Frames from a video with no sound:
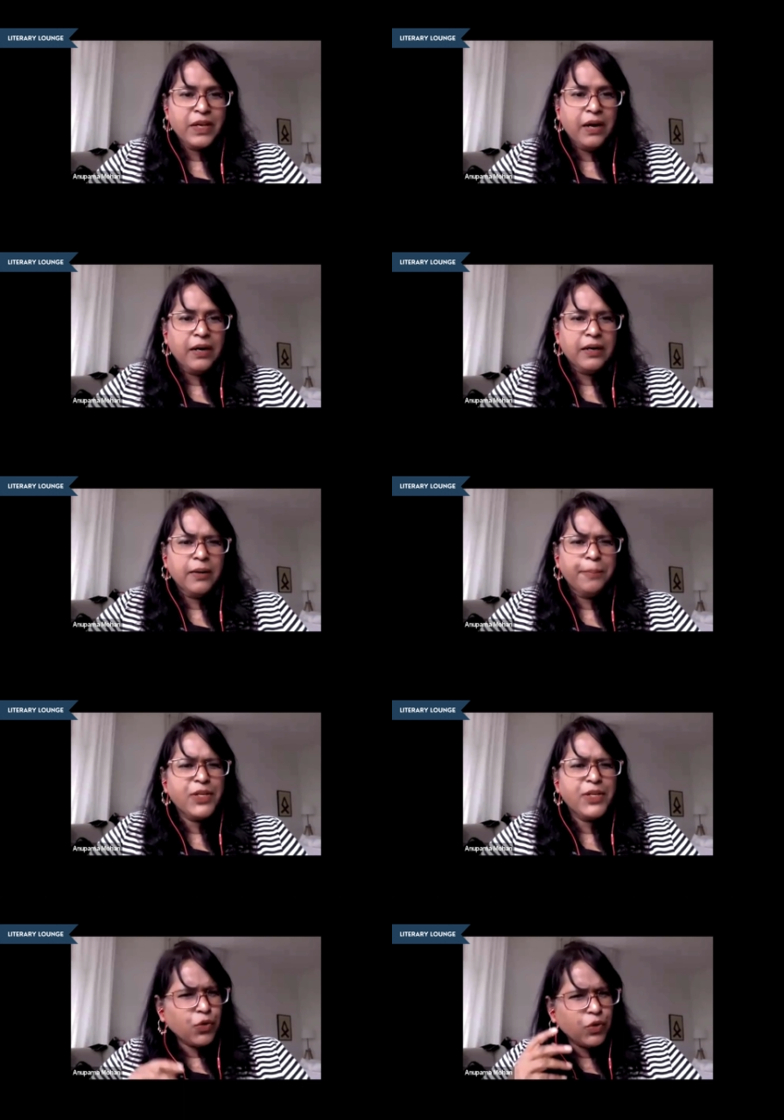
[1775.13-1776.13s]
Uh,
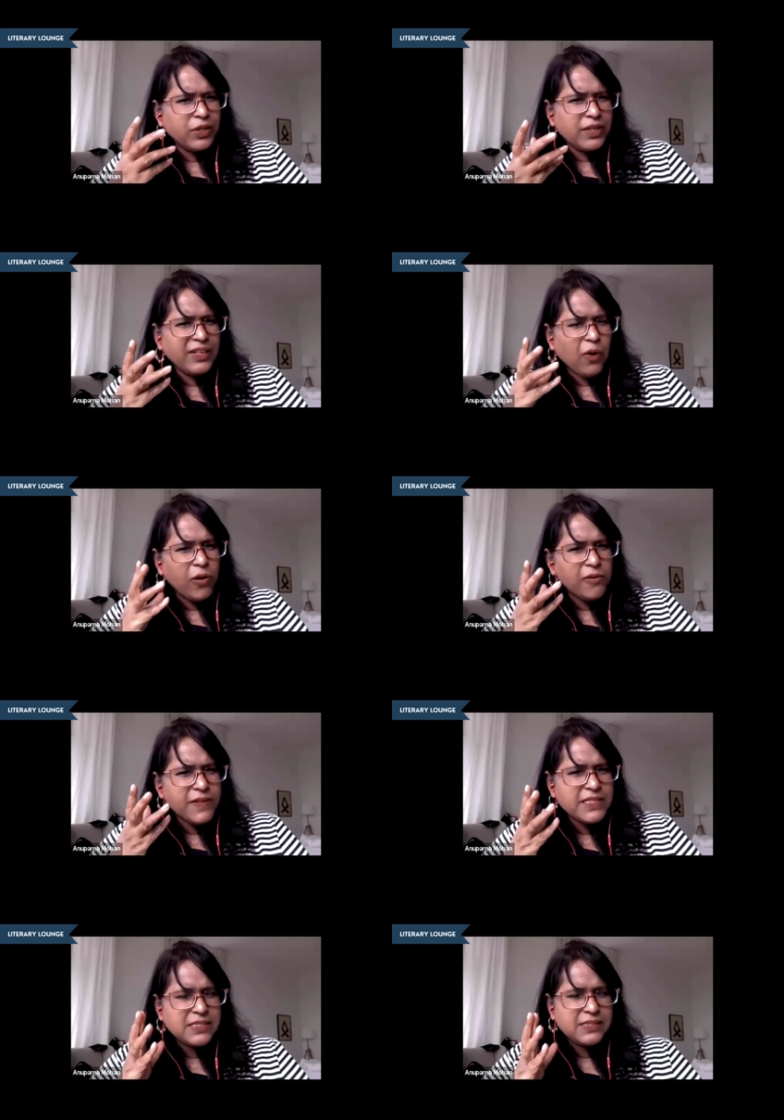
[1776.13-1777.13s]
but you know he
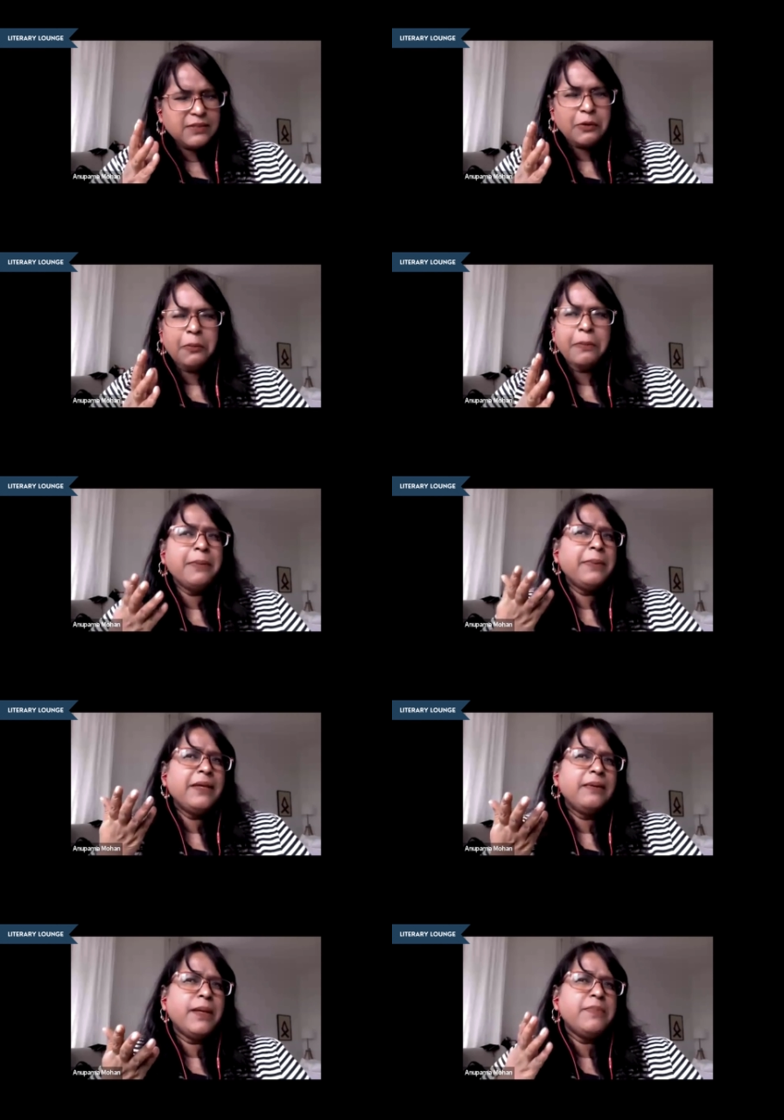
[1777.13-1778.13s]
always you know maybe
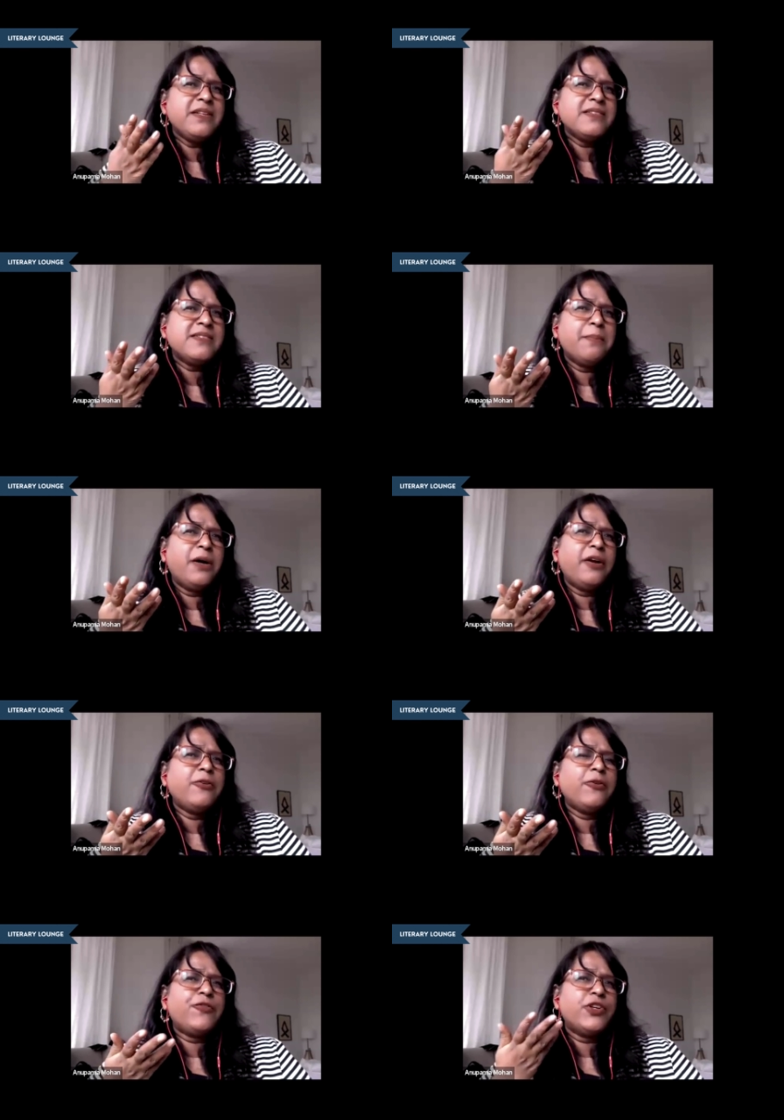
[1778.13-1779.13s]
maybe it is the
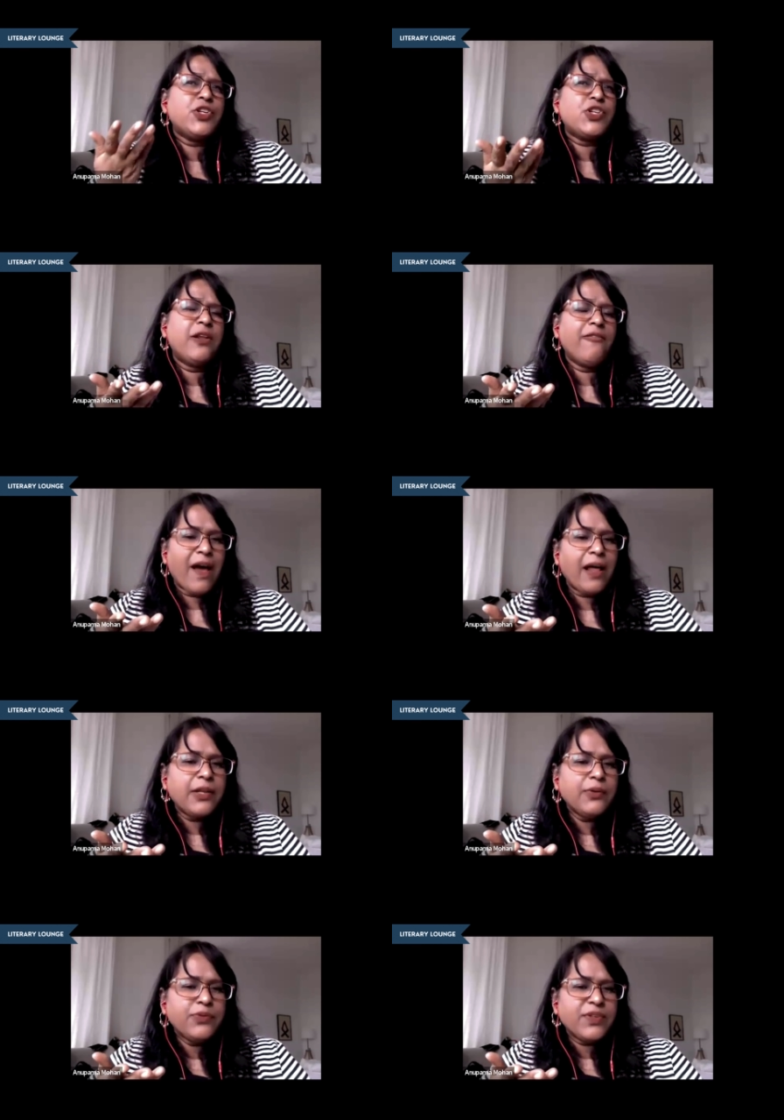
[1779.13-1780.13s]
burden of traditional
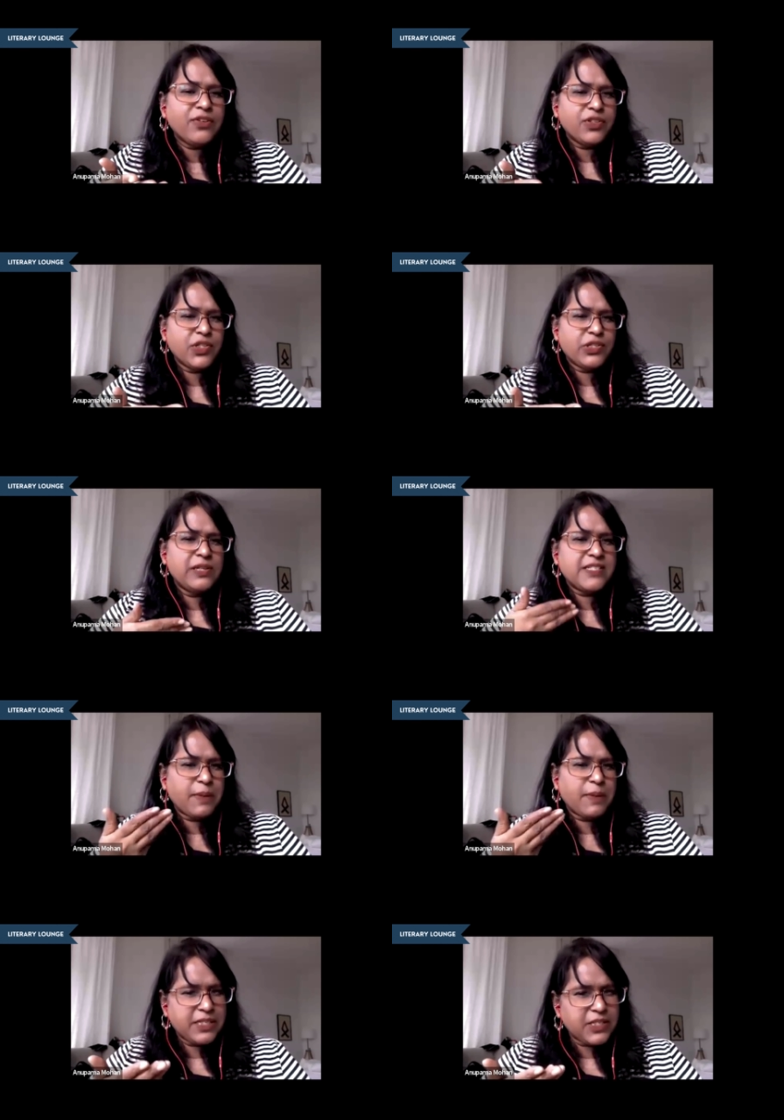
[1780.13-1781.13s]
values and traditional
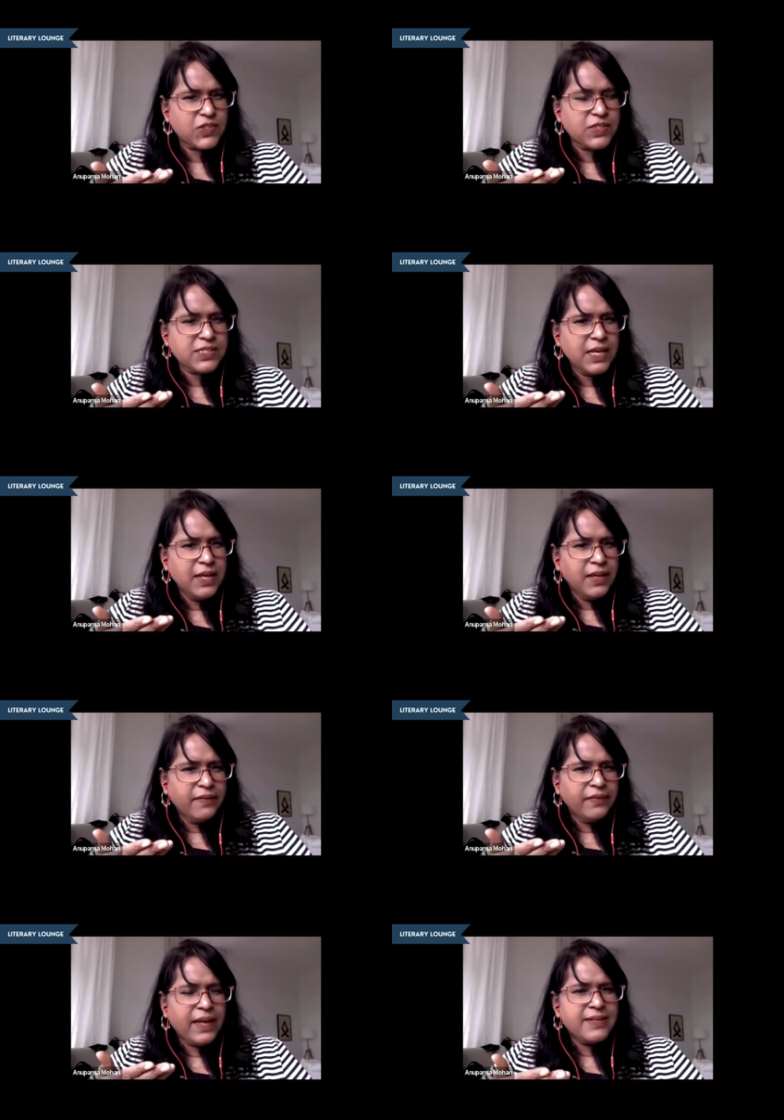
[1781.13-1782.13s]
expectations
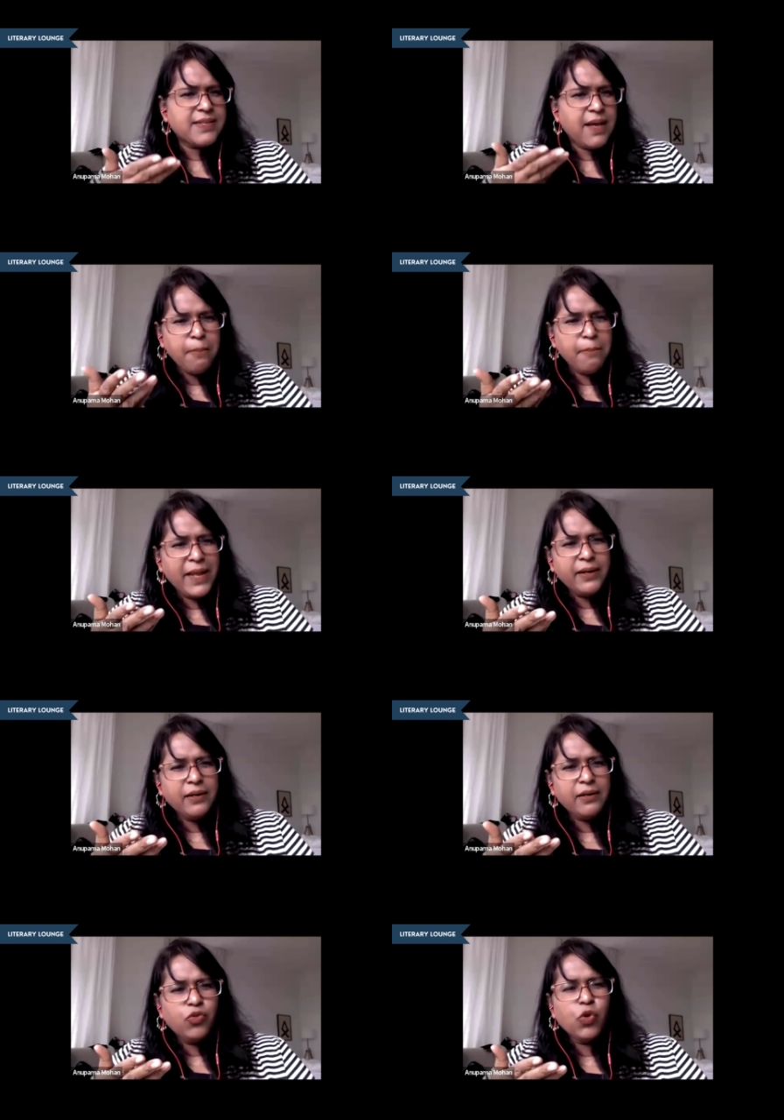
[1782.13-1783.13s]
that some men
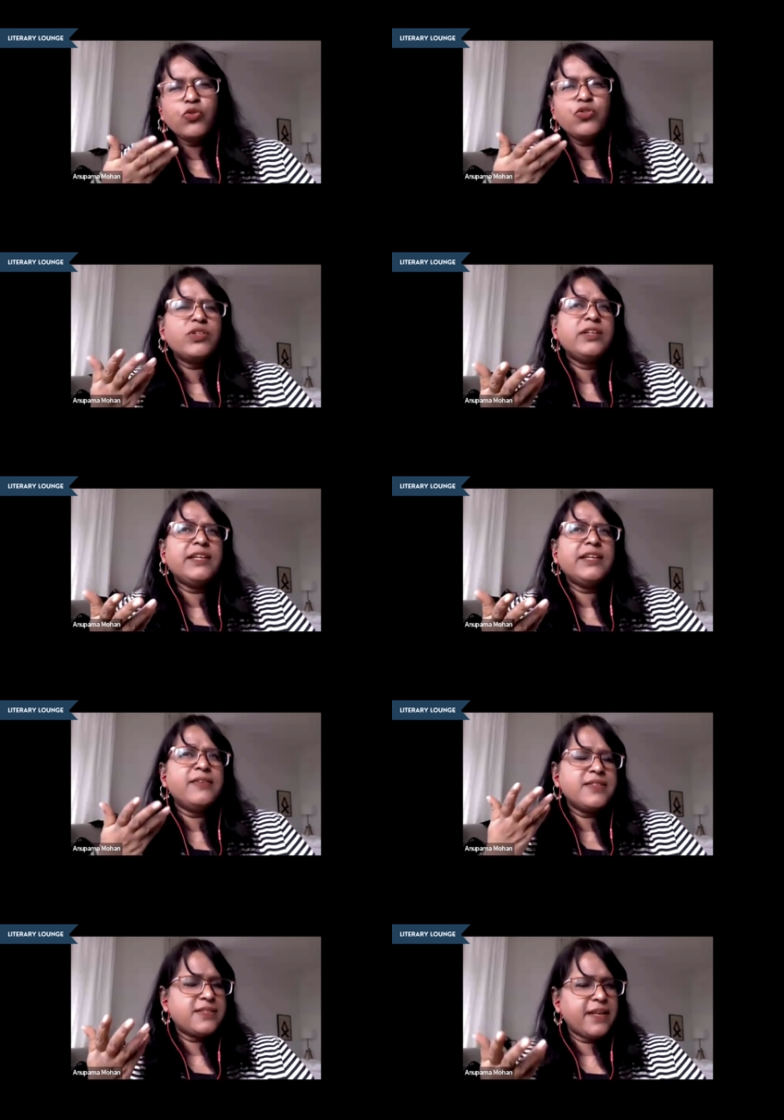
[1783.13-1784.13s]
don't really
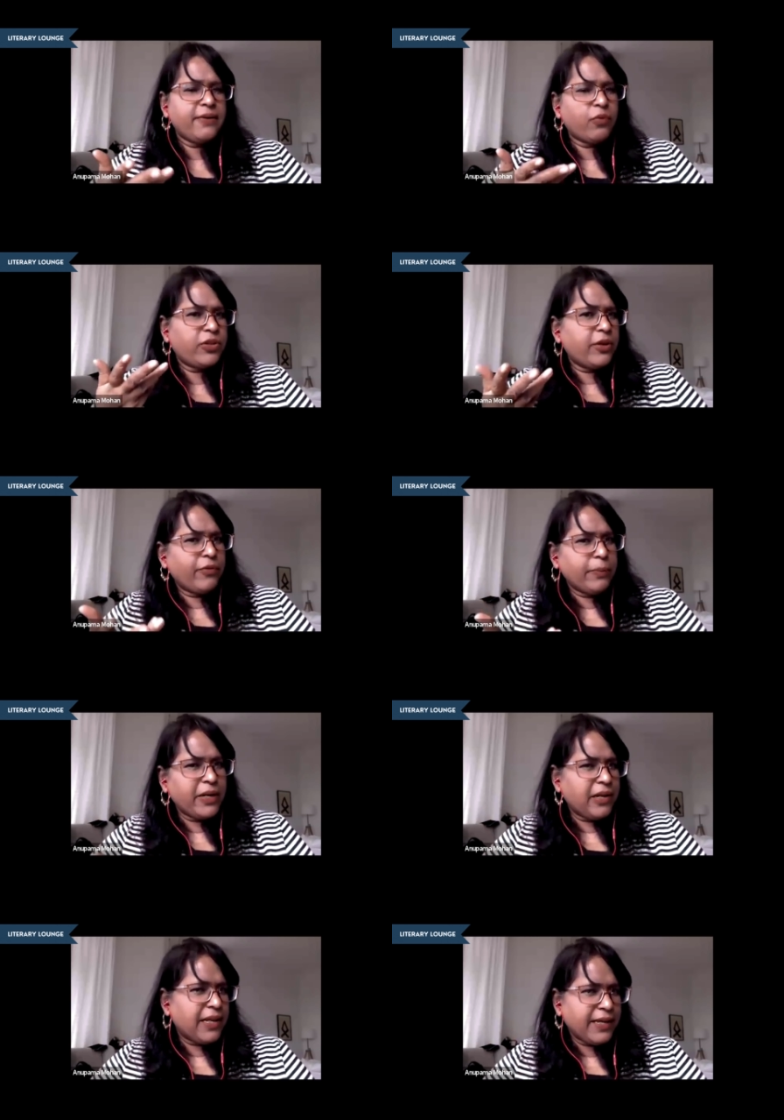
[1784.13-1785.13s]
understand what their women
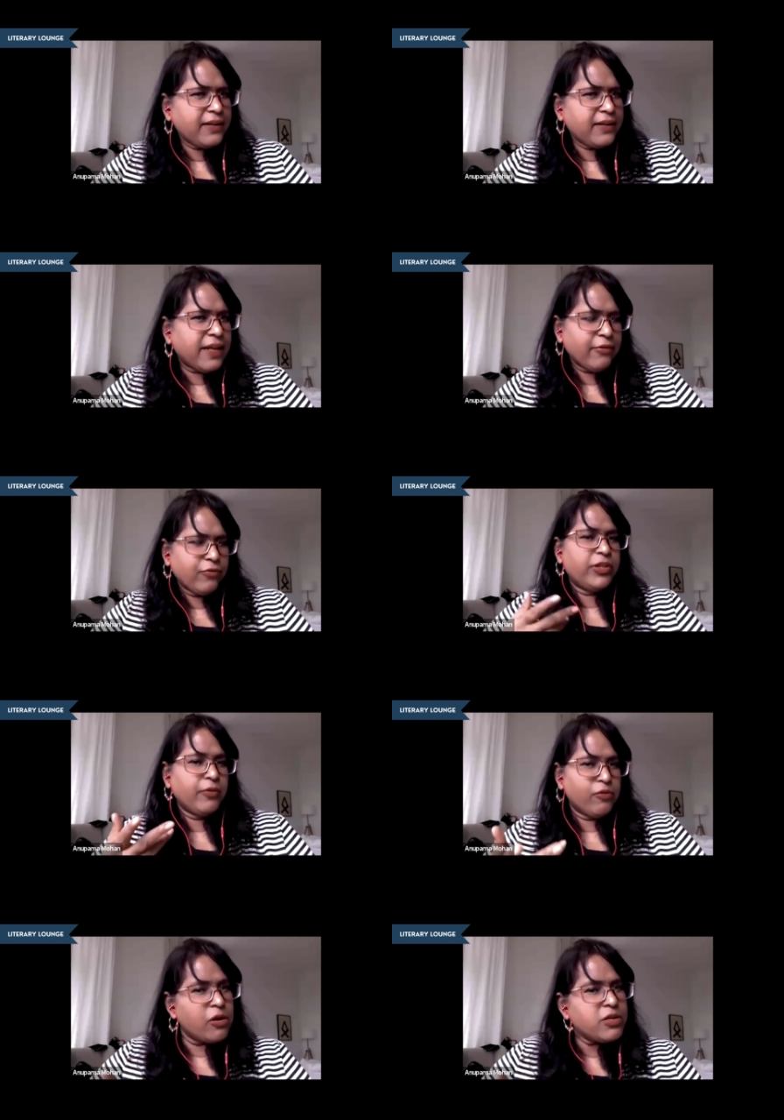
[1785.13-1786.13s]
are like and what they
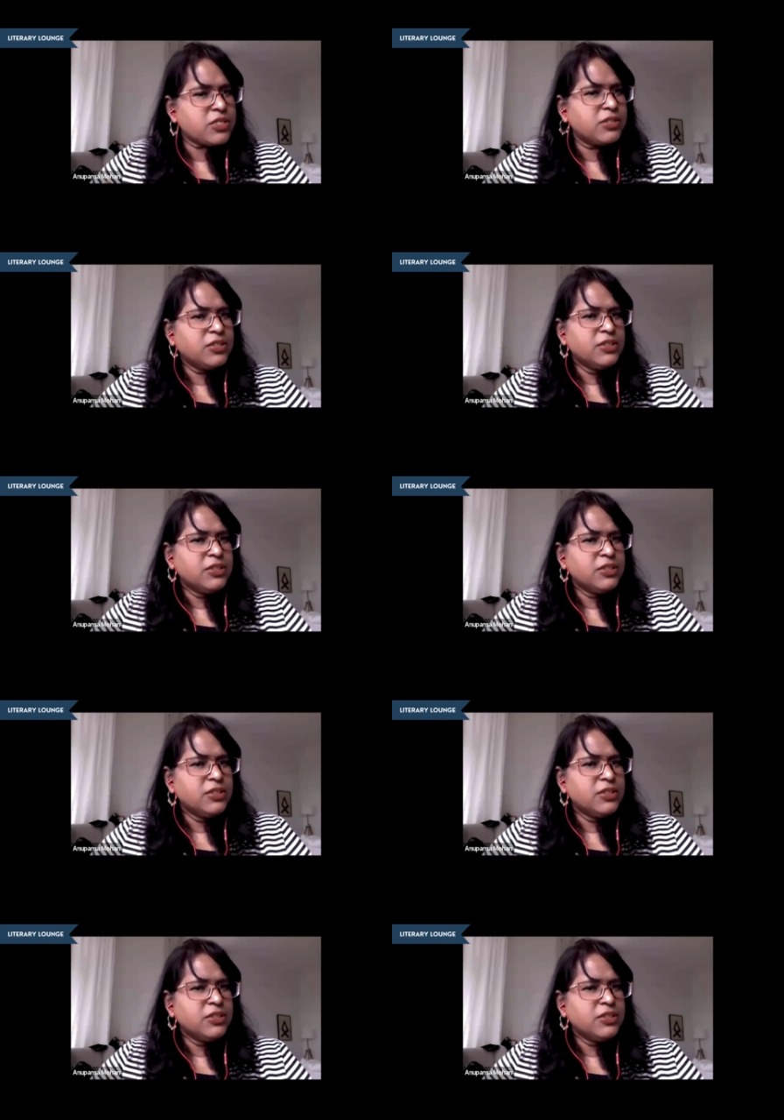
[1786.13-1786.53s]
want